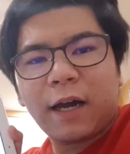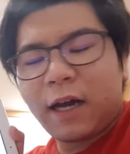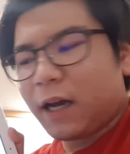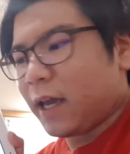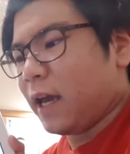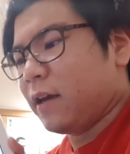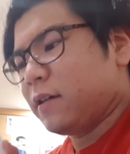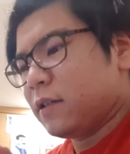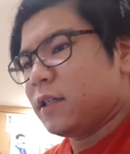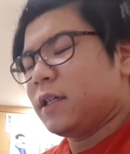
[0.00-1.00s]
okay,
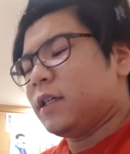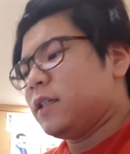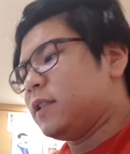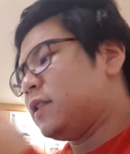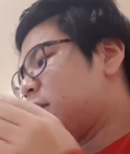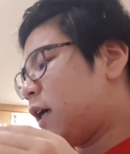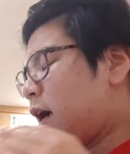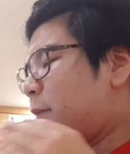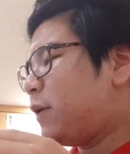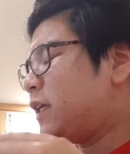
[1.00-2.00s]

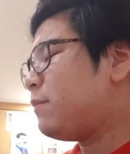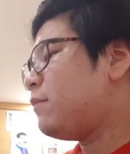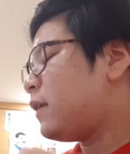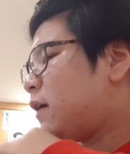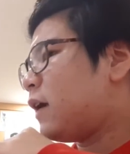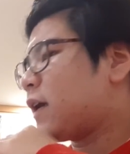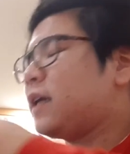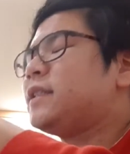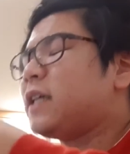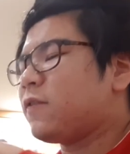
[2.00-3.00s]
I put him,
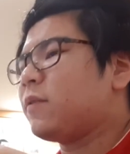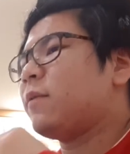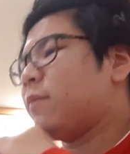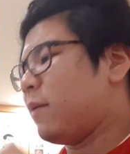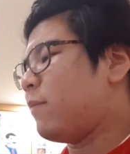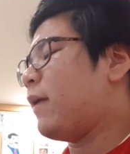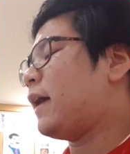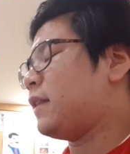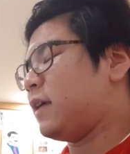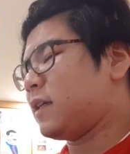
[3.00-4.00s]
starting from
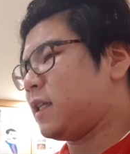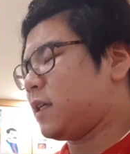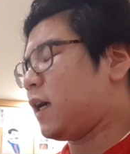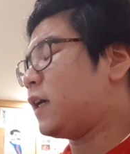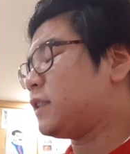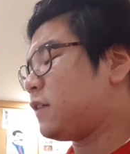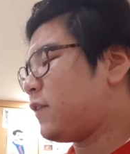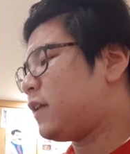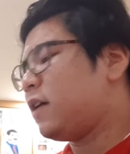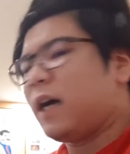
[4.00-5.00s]
the cons of
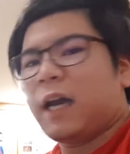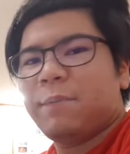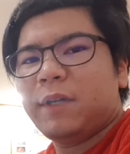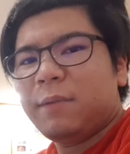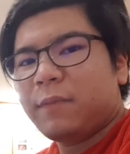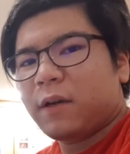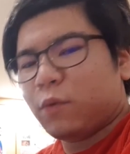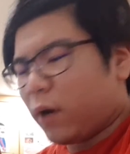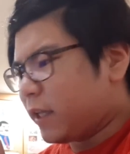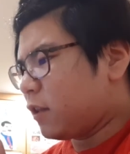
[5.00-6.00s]
it, I put him
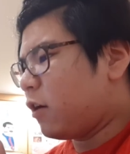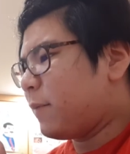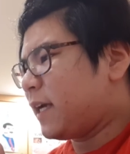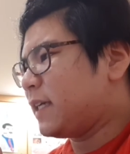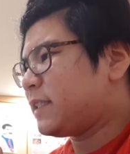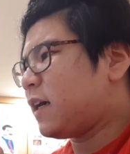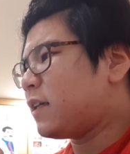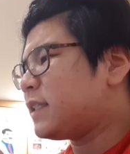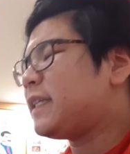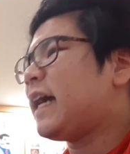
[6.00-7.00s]
quite low because
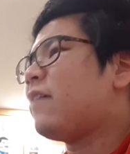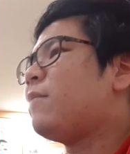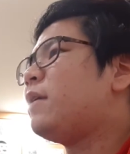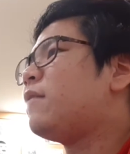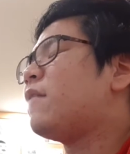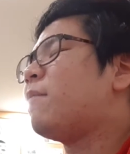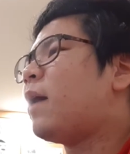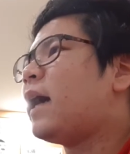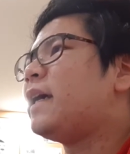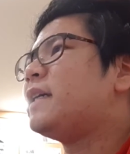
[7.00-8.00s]
honestly I have a bit of a
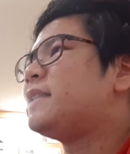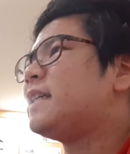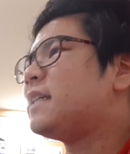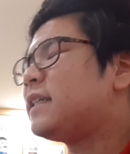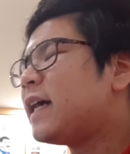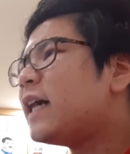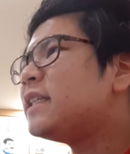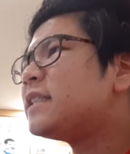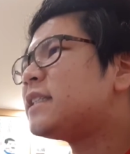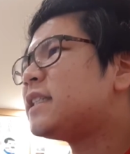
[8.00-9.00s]
bias
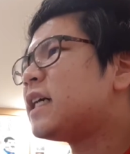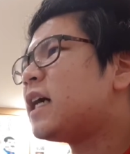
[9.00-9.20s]
against